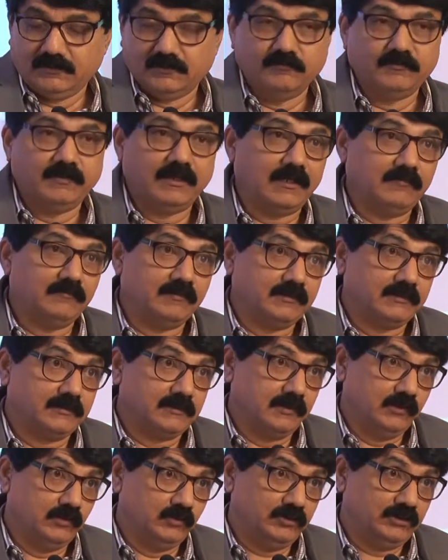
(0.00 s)
We have a
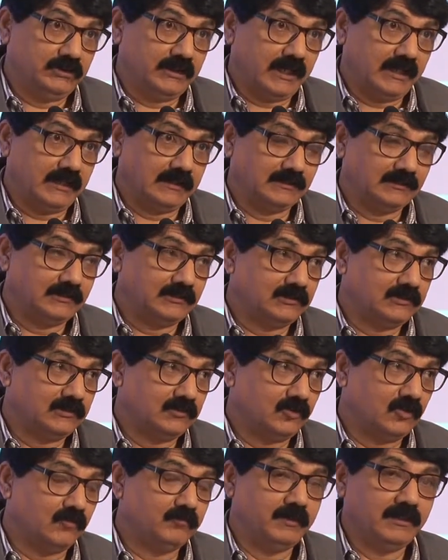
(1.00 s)
huge challenge
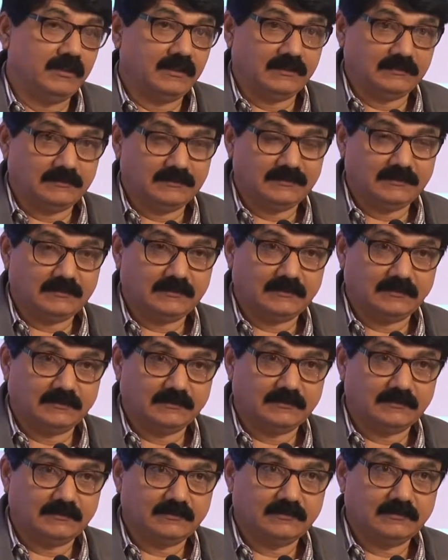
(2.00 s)
of being
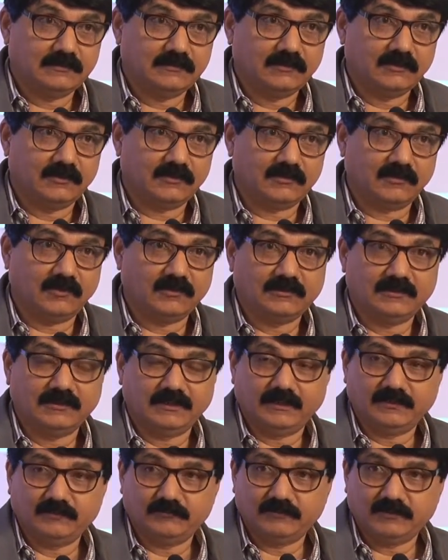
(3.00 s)
consistent across the
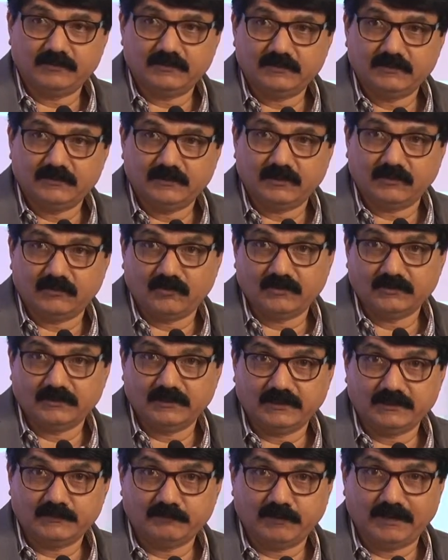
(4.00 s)
network, across
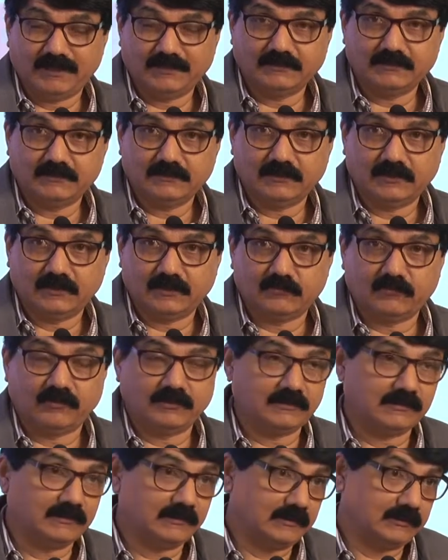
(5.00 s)
the expanse, and
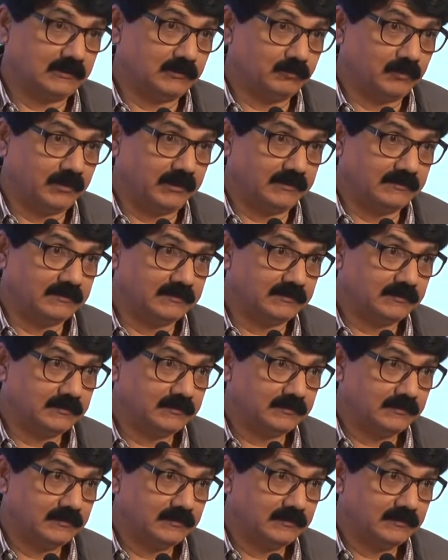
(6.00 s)
across the touch points.